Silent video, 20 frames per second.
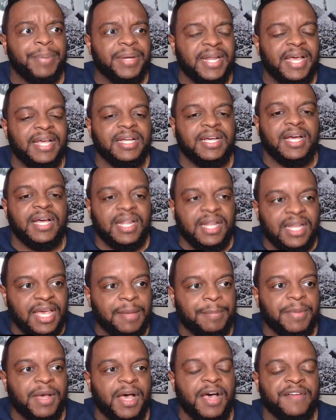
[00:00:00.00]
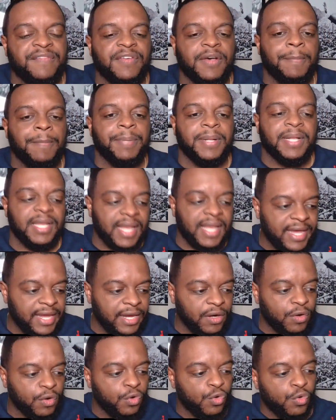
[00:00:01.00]
But a clip of a
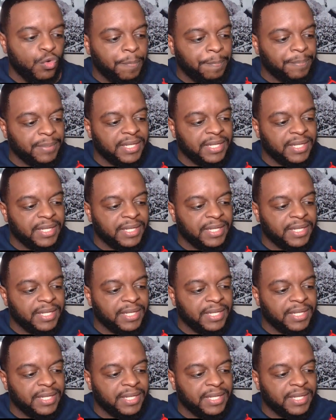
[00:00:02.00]
player who